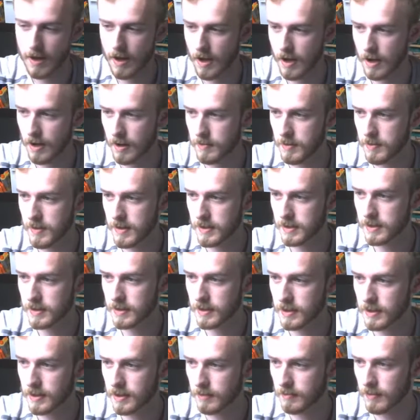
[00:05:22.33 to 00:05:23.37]
You
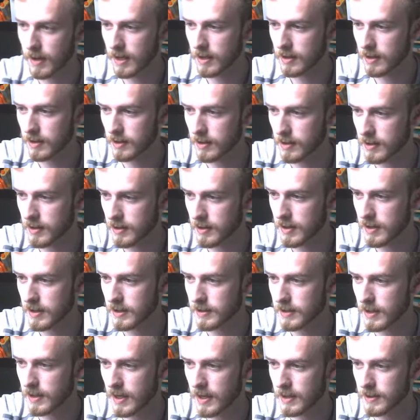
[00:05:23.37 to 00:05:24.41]
basically right click on
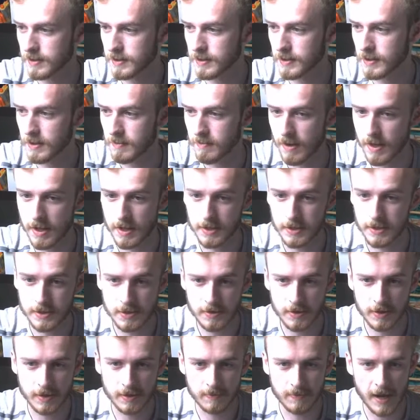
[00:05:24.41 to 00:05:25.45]
this and say manage
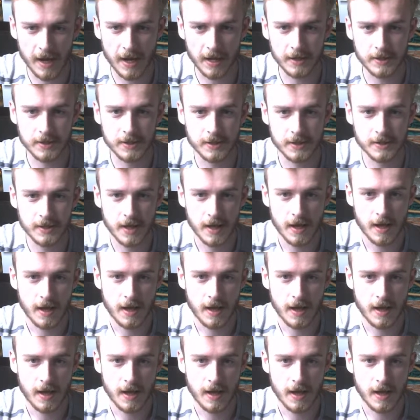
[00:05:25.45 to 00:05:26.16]
NuGet packages,